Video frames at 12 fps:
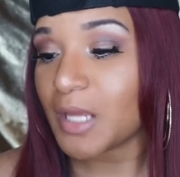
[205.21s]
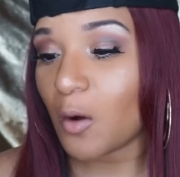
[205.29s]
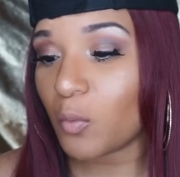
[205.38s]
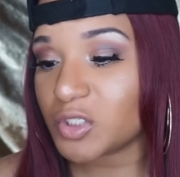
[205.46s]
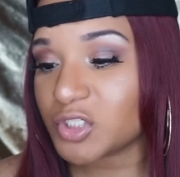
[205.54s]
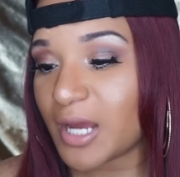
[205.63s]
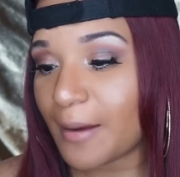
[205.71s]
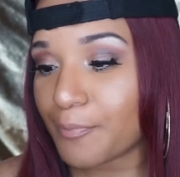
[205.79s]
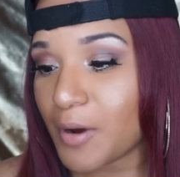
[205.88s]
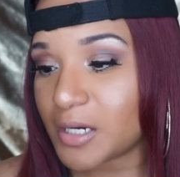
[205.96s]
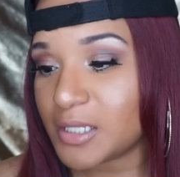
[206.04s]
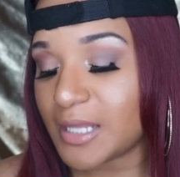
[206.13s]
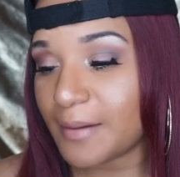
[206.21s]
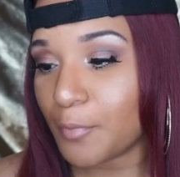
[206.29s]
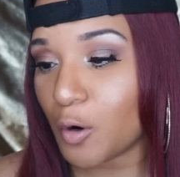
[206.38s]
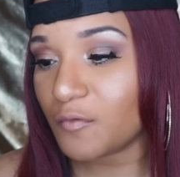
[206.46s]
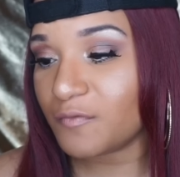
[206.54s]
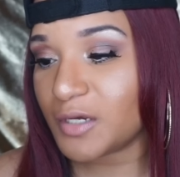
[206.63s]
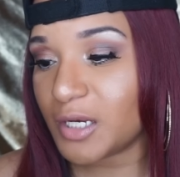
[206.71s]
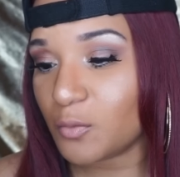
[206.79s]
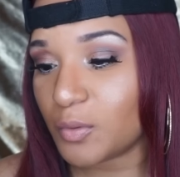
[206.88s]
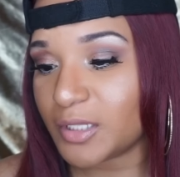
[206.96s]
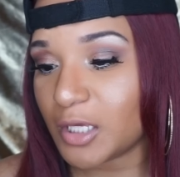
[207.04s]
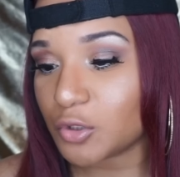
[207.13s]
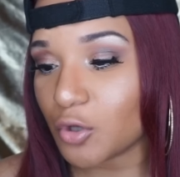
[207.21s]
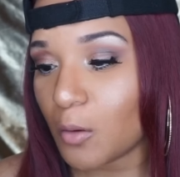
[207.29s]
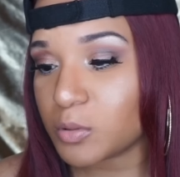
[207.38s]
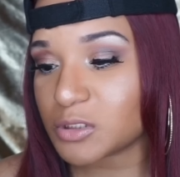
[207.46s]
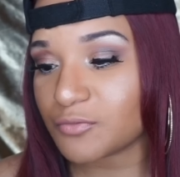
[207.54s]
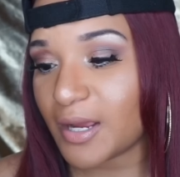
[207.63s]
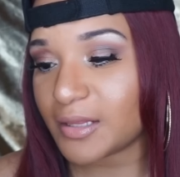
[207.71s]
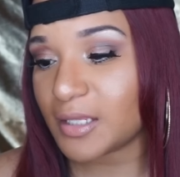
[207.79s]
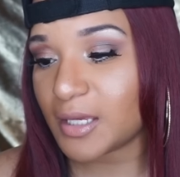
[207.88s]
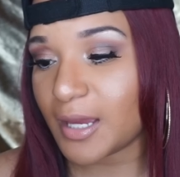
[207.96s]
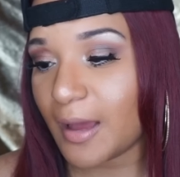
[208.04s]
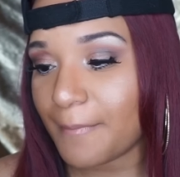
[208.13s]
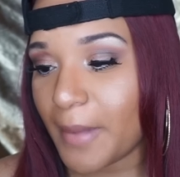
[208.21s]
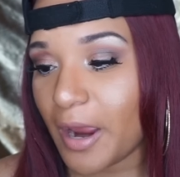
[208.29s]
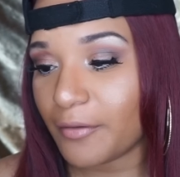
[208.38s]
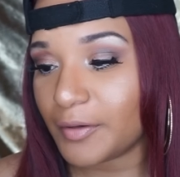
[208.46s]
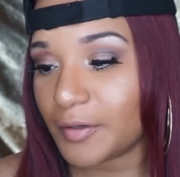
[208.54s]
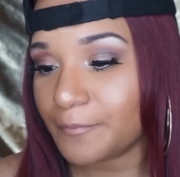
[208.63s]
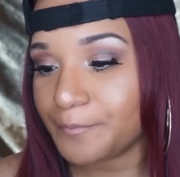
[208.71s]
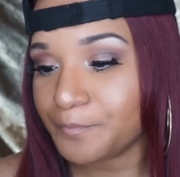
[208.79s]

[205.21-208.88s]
And when she got pregnant, they both did what they thought was the right thing and got married.